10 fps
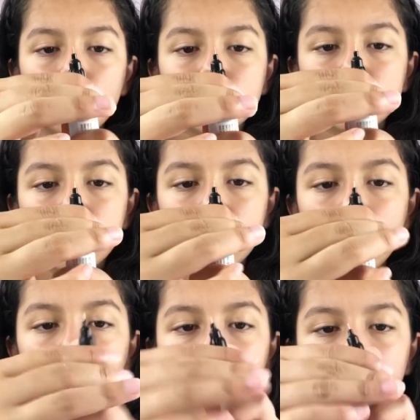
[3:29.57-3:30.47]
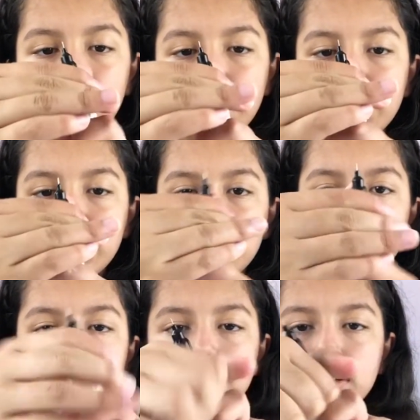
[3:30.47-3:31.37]
take off
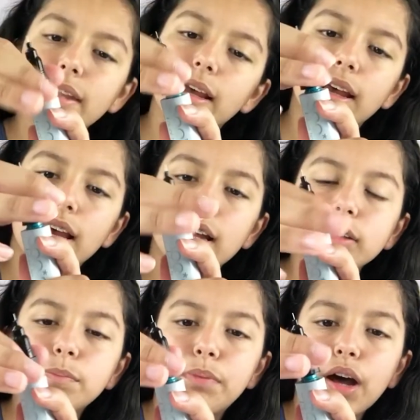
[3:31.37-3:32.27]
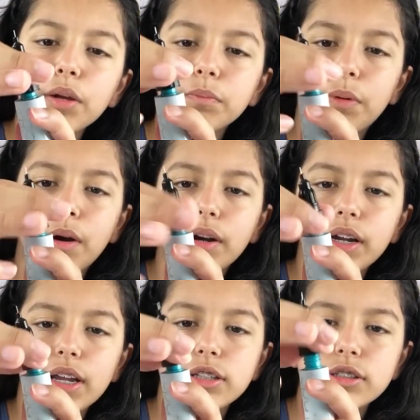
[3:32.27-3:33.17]
this. The bottom part,
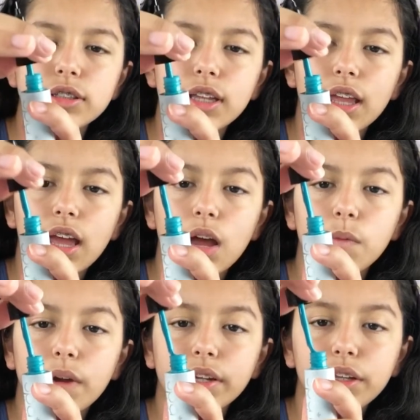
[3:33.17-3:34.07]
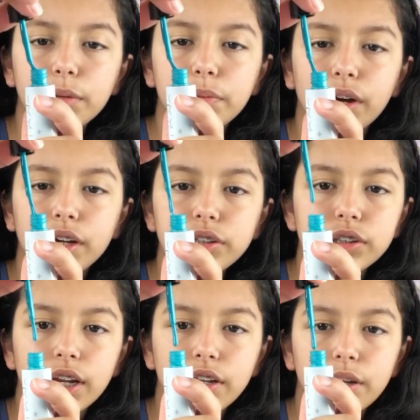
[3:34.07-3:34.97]
it's a regular brush
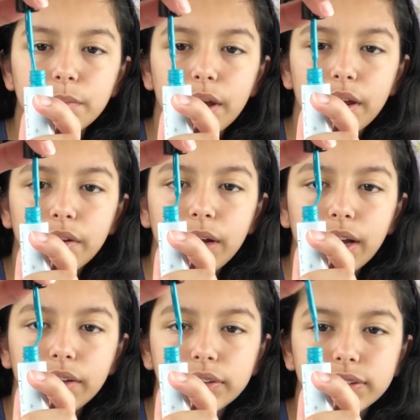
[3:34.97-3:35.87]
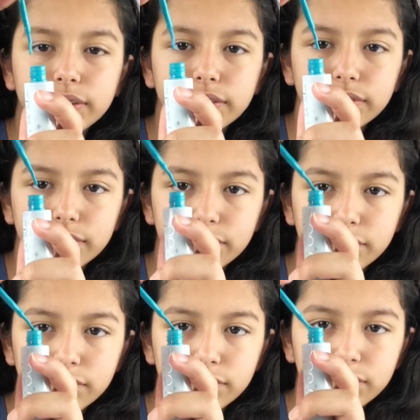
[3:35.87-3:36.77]
that you can paint your nails.
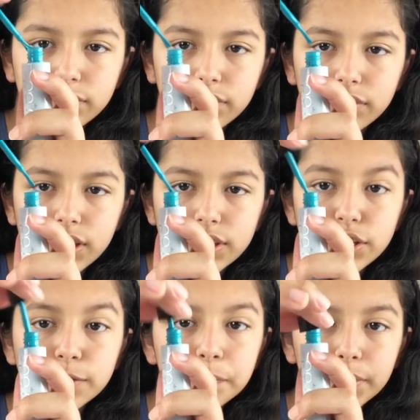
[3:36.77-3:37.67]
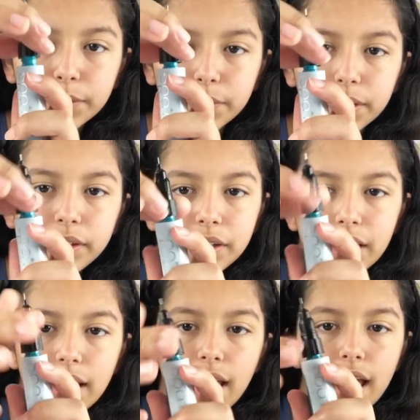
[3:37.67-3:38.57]
This is the blue one,
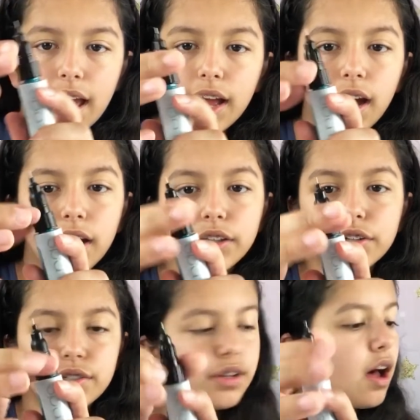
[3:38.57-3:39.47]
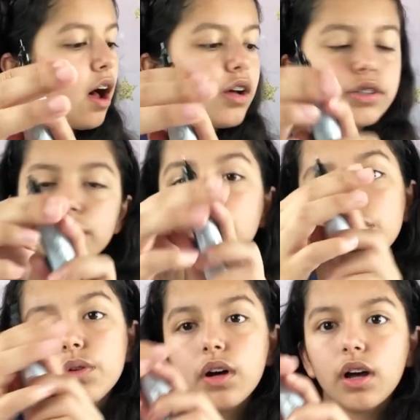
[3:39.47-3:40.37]
and there's also